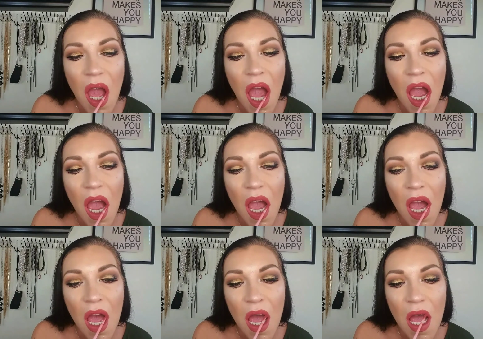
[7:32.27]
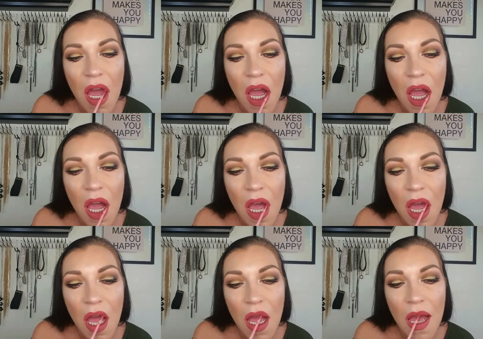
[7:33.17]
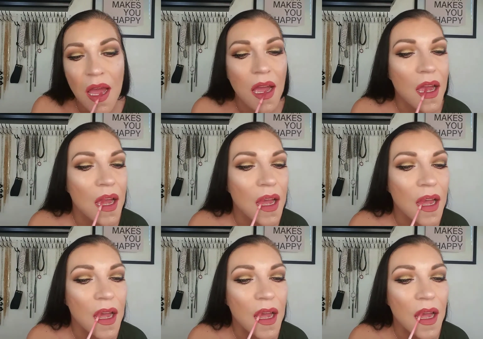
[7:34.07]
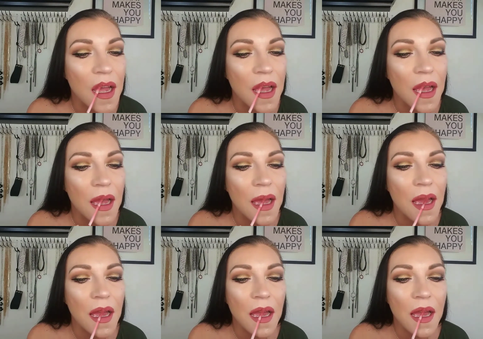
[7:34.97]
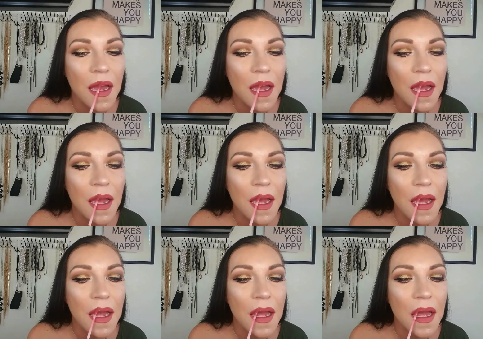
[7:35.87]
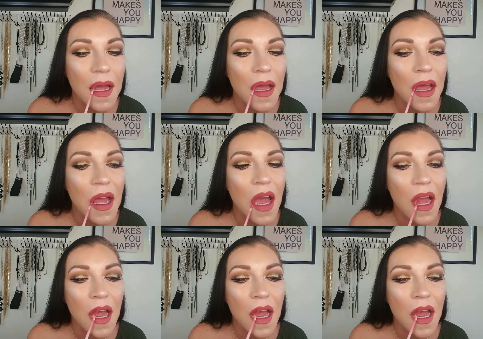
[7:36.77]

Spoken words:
(no one is talking)